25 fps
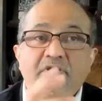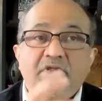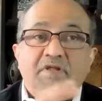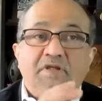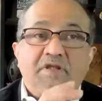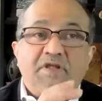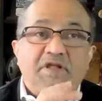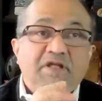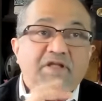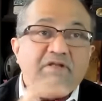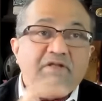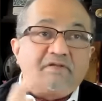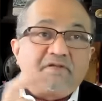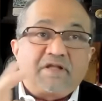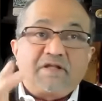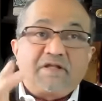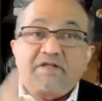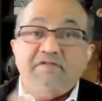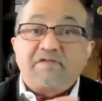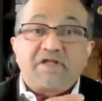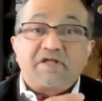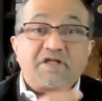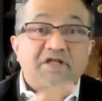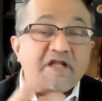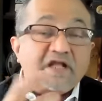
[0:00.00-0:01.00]
in
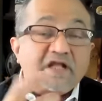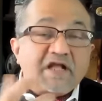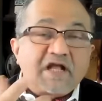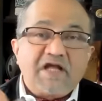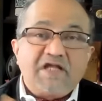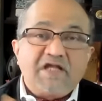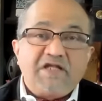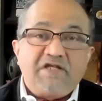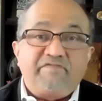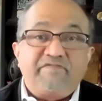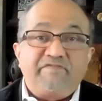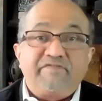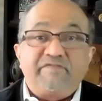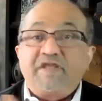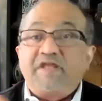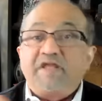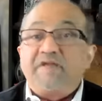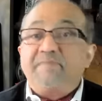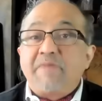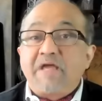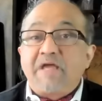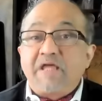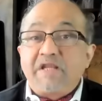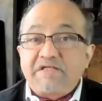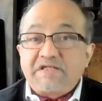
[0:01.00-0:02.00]
certain kind of, say,
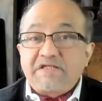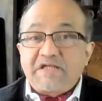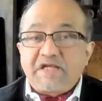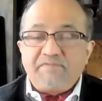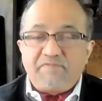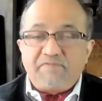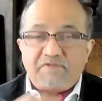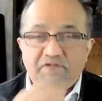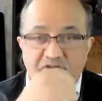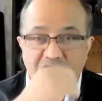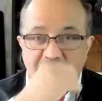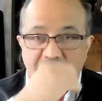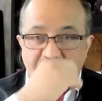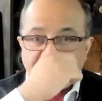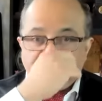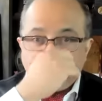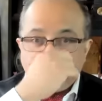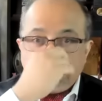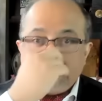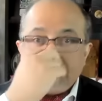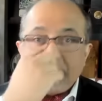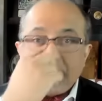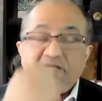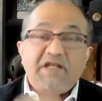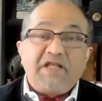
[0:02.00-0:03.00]
maritime
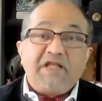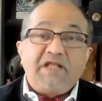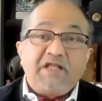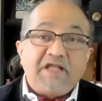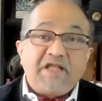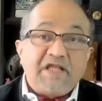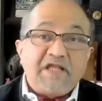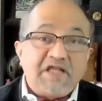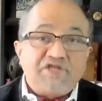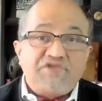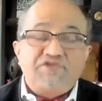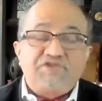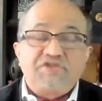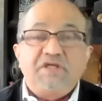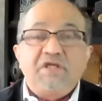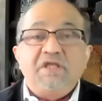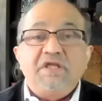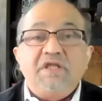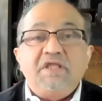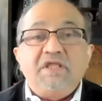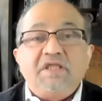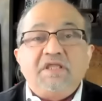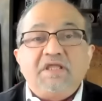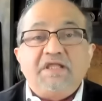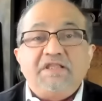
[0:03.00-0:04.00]
security, then engage
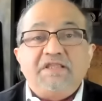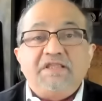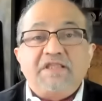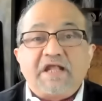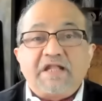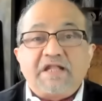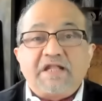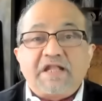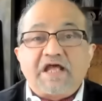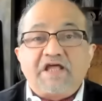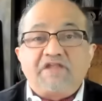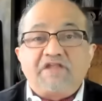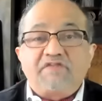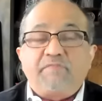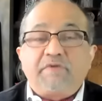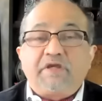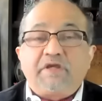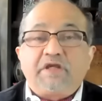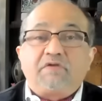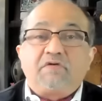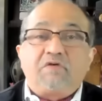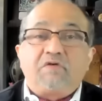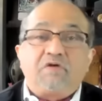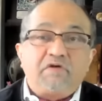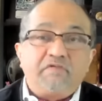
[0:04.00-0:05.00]
in that
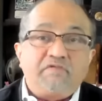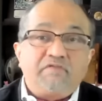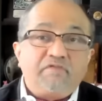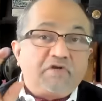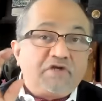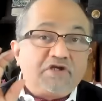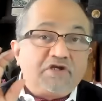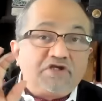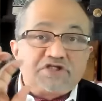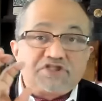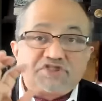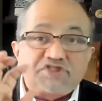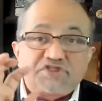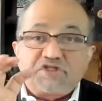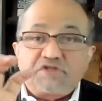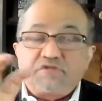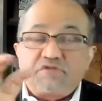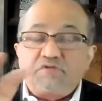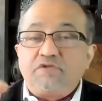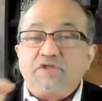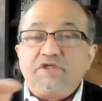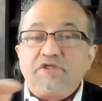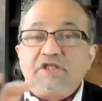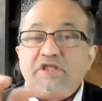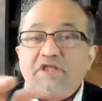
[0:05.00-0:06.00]
aspect. Or if you're interested
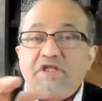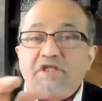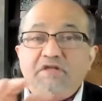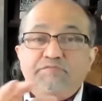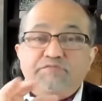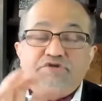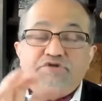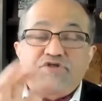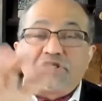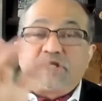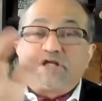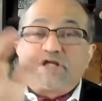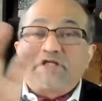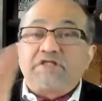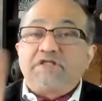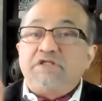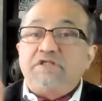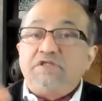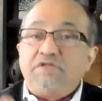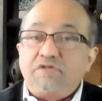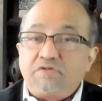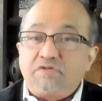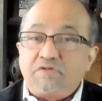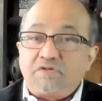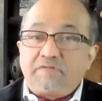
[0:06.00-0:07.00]
only in protecting
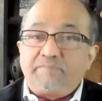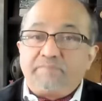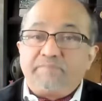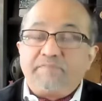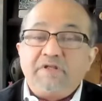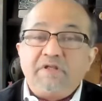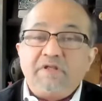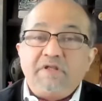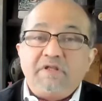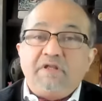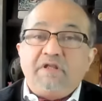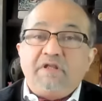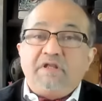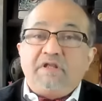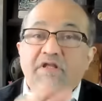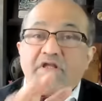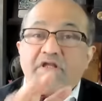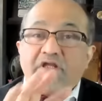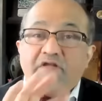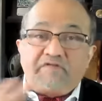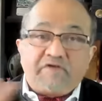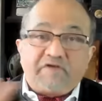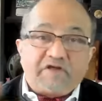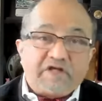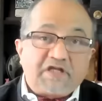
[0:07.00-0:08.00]
Europe
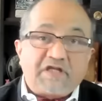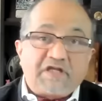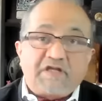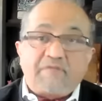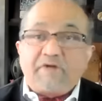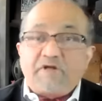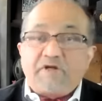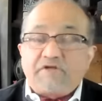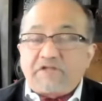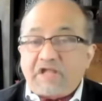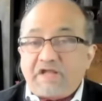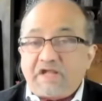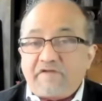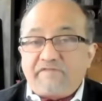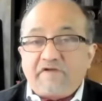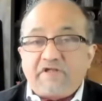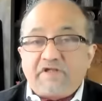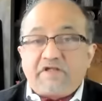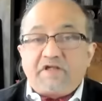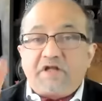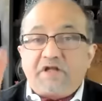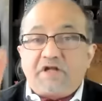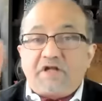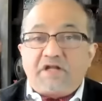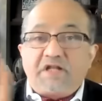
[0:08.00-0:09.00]
and forget about
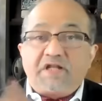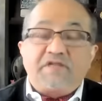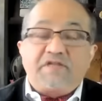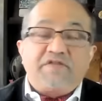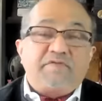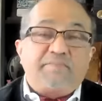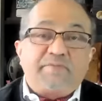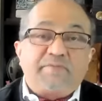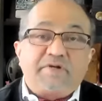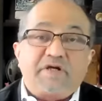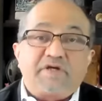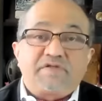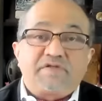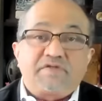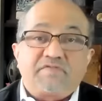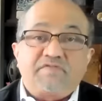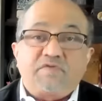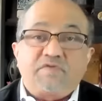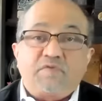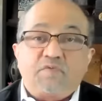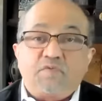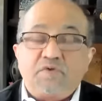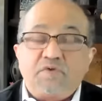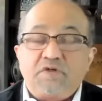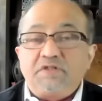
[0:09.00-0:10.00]
Africa and other parts of
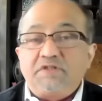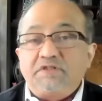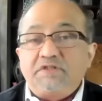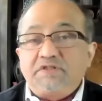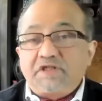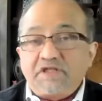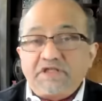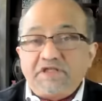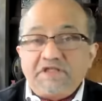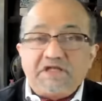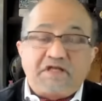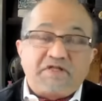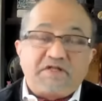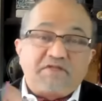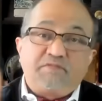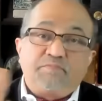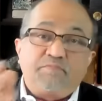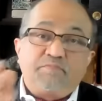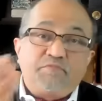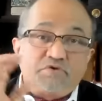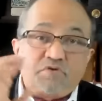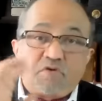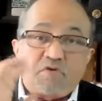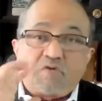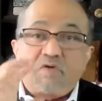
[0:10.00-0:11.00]
the world, then yes,
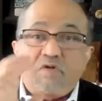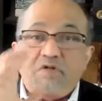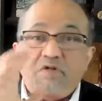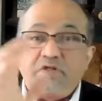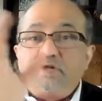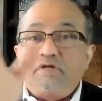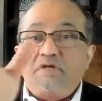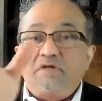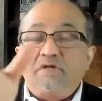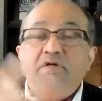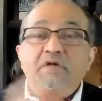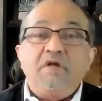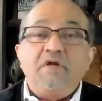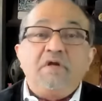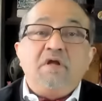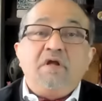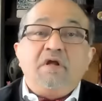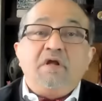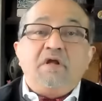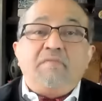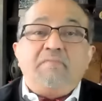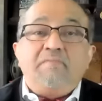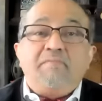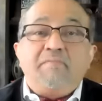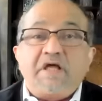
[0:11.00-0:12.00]
put all your
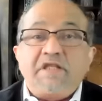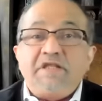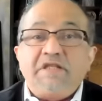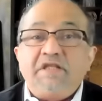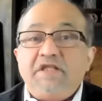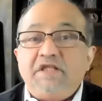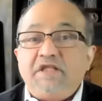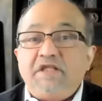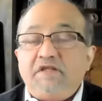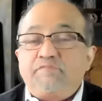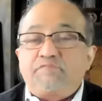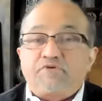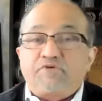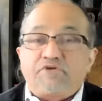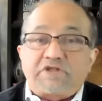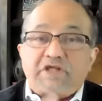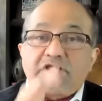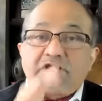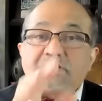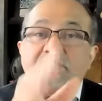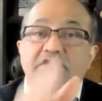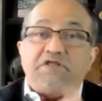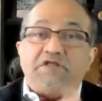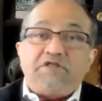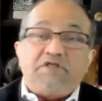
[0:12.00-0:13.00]
money in
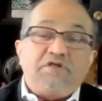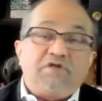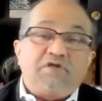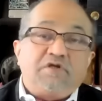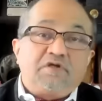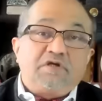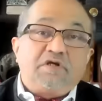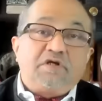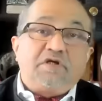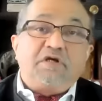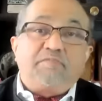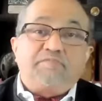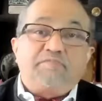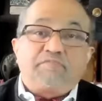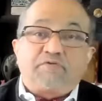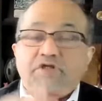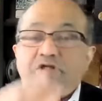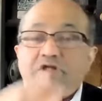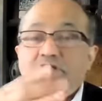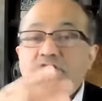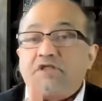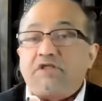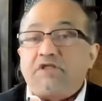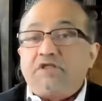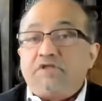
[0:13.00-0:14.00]
protecting Europe,
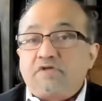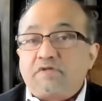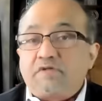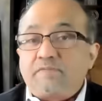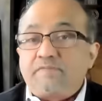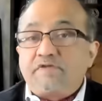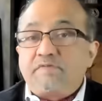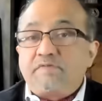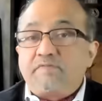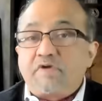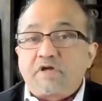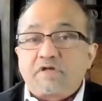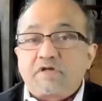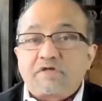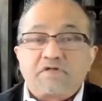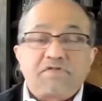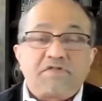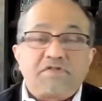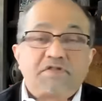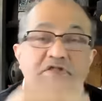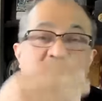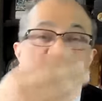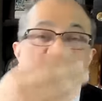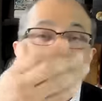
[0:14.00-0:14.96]
protecting Europe's democracy,